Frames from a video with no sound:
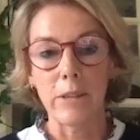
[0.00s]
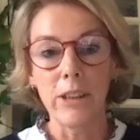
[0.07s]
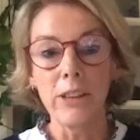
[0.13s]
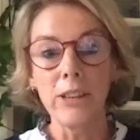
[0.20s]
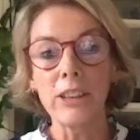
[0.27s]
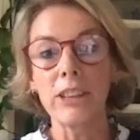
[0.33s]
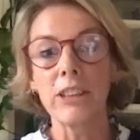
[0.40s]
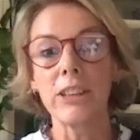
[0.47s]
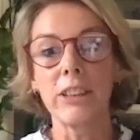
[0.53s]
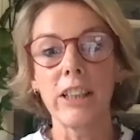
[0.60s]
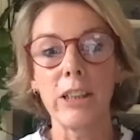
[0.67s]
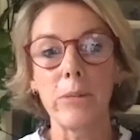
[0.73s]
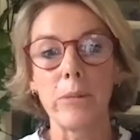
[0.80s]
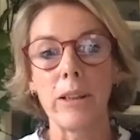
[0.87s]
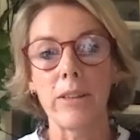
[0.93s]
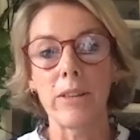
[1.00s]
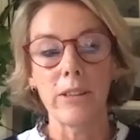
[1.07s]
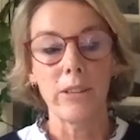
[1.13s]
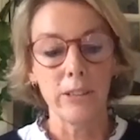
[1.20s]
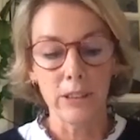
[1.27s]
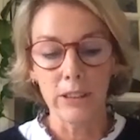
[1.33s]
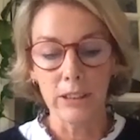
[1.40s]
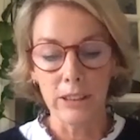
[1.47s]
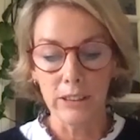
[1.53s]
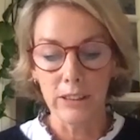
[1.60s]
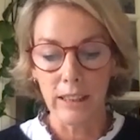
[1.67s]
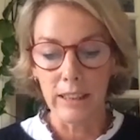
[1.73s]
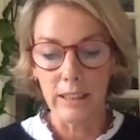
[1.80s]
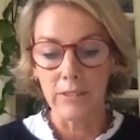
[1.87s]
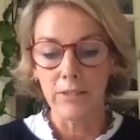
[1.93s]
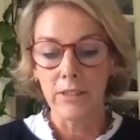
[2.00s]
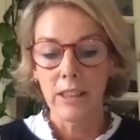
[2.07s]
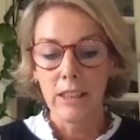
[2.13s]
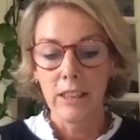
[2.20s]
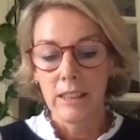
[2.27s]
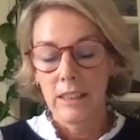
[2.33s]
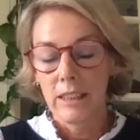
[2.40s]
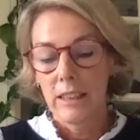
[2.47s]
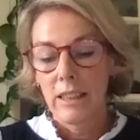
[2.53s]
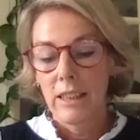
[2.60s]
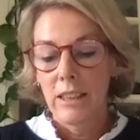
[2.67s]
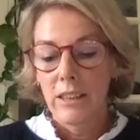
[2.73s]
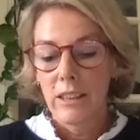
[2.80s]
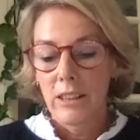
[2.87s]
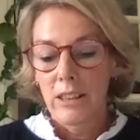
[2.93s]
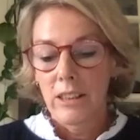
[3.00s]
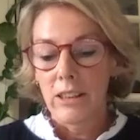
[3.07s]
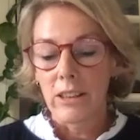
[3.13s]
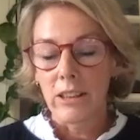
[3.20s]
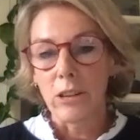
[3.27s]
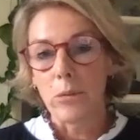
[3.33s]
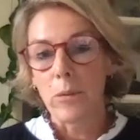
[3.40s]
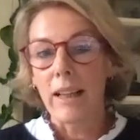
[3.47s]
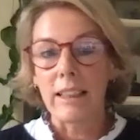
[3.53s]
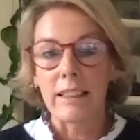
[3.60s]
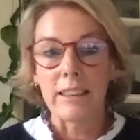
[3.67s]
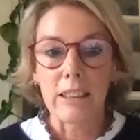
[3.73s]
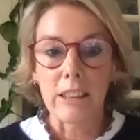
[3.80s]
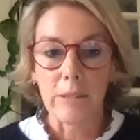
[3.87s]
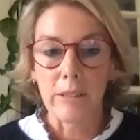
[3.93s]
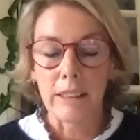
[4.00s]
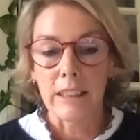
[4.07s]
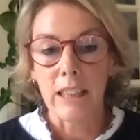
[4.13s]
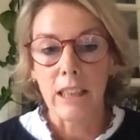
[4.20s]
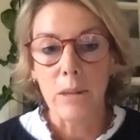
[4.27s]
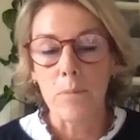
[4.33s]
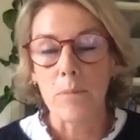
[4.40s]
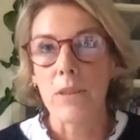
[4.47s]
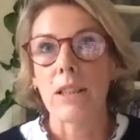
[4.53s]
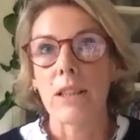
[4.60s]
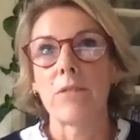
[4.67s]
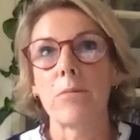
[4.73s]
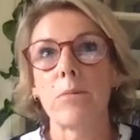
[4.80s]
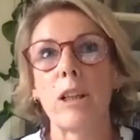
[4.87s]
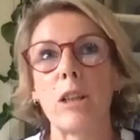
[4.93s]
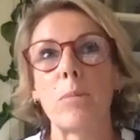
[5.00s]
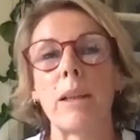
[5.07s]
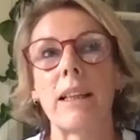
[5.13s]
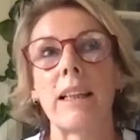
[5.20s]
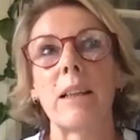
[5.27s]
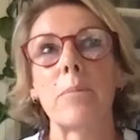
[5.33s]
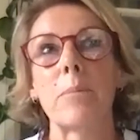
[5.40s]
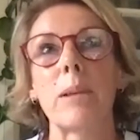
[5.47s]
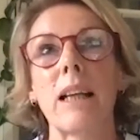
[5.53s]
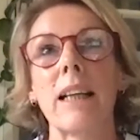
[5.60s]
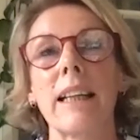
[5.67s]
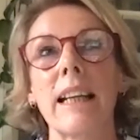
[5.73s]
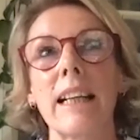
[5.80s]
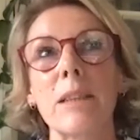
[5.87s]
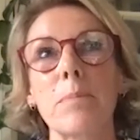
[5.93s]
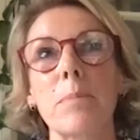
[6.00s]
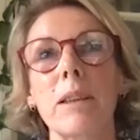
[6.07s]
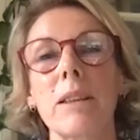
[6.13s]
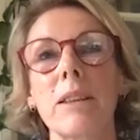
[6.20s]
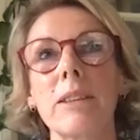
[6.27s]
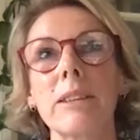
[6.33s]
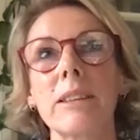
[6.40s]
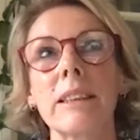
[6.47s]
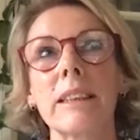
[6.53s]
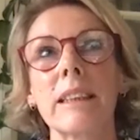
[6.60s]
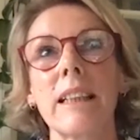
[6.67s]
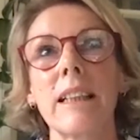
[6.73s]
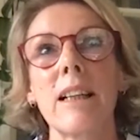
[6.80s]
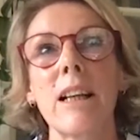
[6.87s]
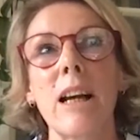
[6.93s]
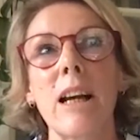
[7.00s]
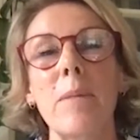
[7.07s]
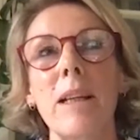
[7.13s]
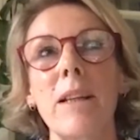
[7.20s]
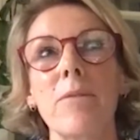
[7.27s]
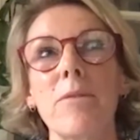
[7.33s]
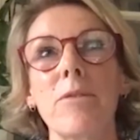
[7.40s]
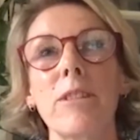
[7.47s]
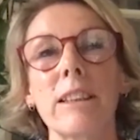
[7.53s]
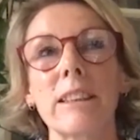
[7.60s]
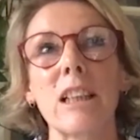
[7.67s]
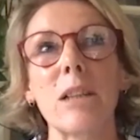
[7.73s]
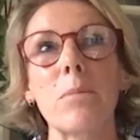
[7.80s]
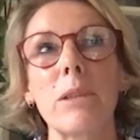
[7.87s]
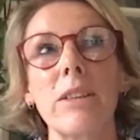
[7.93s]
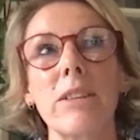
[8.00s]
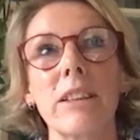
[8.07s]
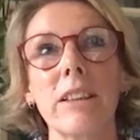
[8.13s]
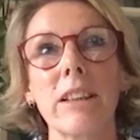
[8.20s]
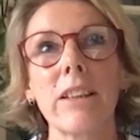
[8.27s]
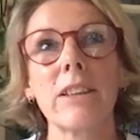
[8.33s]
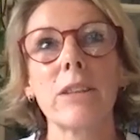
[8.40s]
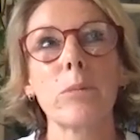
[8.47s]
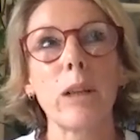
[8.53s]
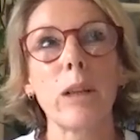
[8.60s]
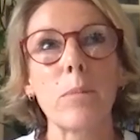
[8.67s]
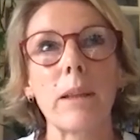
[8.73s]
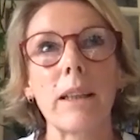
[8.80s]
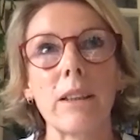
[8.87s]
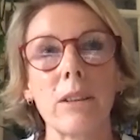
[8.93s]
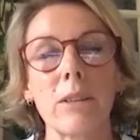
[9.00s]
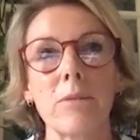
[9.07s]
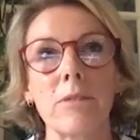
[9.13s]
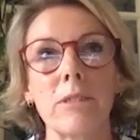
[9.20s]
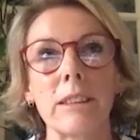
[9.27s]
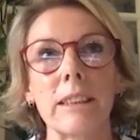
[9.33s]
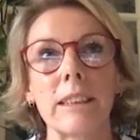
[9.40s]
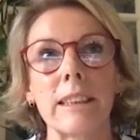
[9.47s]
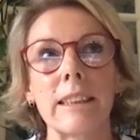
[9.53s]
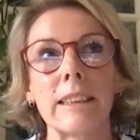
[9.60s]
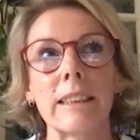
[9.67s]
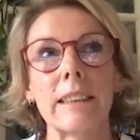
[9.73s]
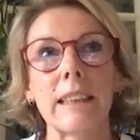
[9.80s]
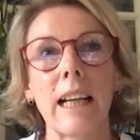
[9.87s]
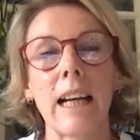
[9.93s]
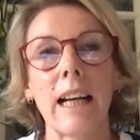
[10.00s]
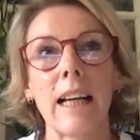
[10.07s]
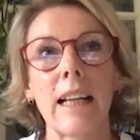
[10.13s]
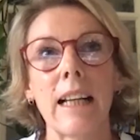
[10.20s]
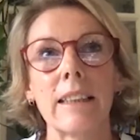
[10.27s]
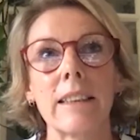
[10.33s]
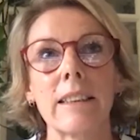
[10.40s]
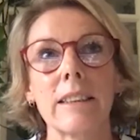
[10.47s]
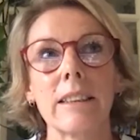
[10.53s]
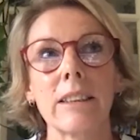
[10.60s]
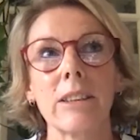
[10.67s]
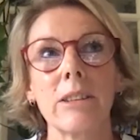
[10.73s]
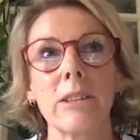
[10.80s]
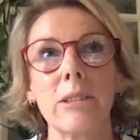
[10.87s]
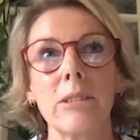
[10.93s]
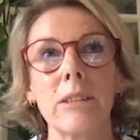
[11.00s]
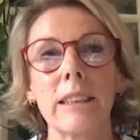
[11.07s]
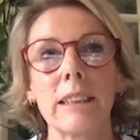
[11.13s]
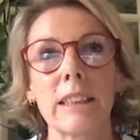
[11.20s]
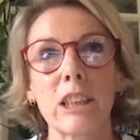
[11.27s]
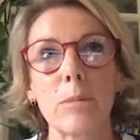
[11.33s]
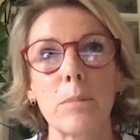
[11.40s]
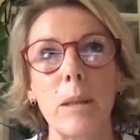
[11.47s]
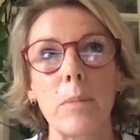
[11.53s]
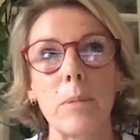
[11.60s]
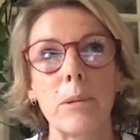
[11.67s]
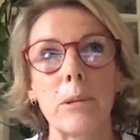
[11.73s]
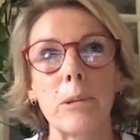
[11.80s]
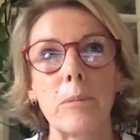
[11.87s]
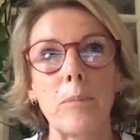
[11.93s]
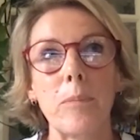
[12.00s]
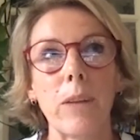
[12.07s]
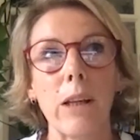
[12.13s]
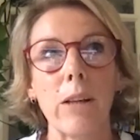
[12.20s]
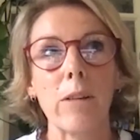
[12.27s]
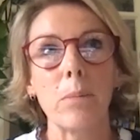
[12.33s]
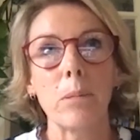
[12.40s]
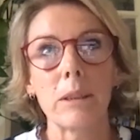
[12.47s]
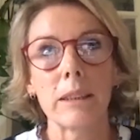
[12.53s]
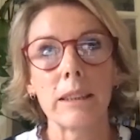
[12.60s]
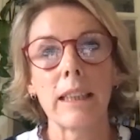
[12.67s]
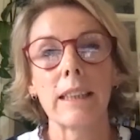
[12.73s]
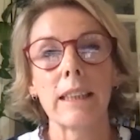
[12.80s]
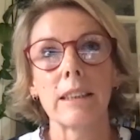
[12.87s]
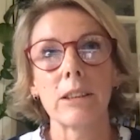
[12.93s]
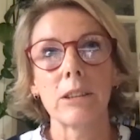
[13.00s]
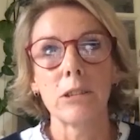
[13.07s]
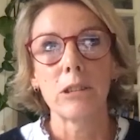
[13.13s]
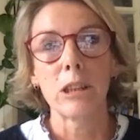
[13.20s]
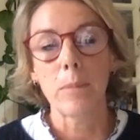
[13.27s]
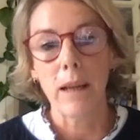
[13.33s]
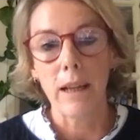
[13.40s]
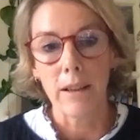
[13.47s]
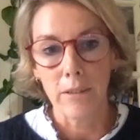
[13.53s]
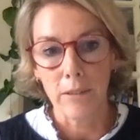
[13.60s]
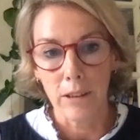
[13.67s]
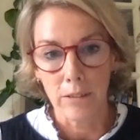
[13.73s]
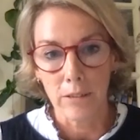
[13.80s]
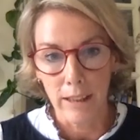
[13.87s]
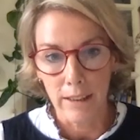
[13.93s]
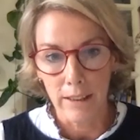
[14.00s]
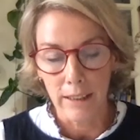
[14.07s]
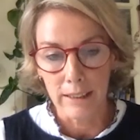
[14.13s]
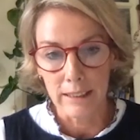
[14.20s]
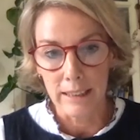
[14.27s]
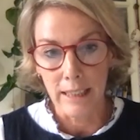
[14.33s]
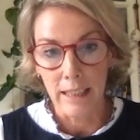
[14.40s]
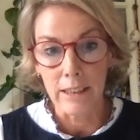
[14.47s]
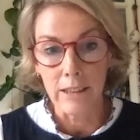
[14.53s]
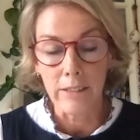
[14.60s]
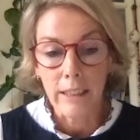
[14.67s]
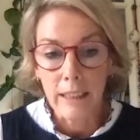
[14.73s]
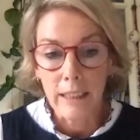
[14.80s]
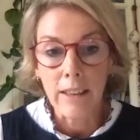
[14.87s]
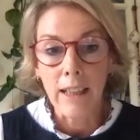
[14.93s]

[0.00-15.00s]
Who should you go with? Who should you kind of hook your wagon to in terms of wellbeing? But I guess because, I mean, for example, you can go to wellbeing conferences and you listen to people go up on the stage and talk about the great things that they're doing.